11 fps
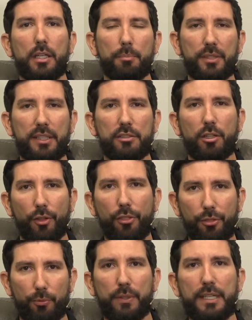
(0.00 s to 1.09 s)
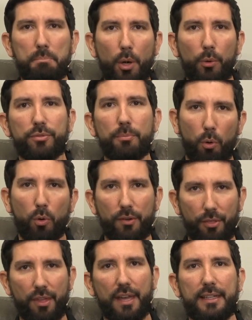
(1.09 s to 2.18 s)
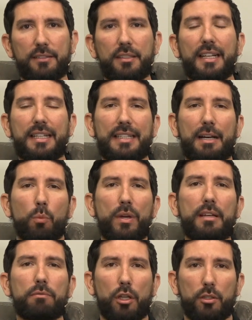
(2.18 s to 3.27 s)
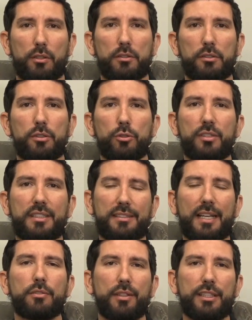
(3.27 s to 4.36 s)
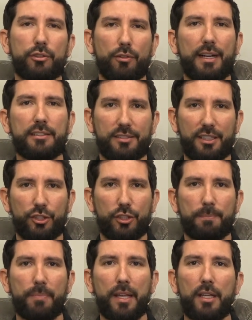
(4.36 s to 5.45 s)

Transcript: But these are the 3 most important things that we have learned to successfully transition.